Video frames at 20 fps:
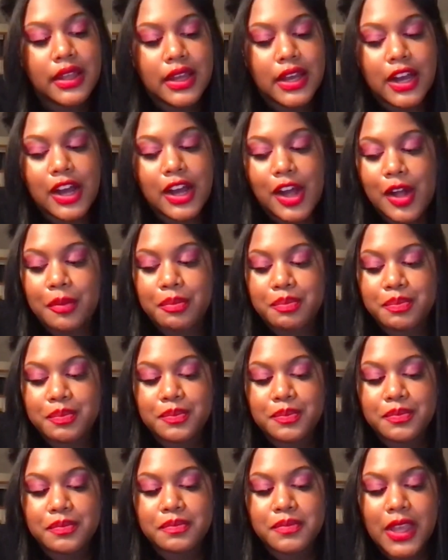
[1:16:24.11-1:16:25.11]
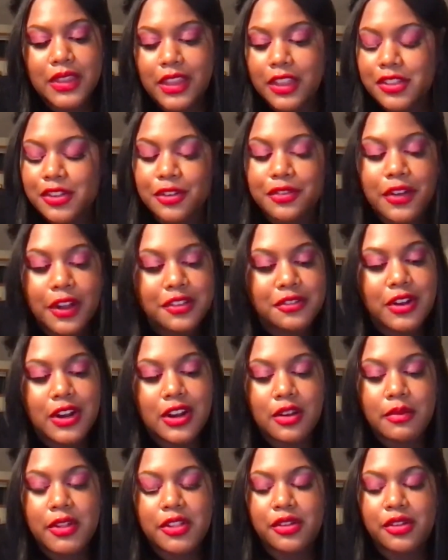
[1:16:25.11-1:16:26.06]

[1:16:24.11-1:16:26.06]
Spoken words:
And that's so frustrating to me.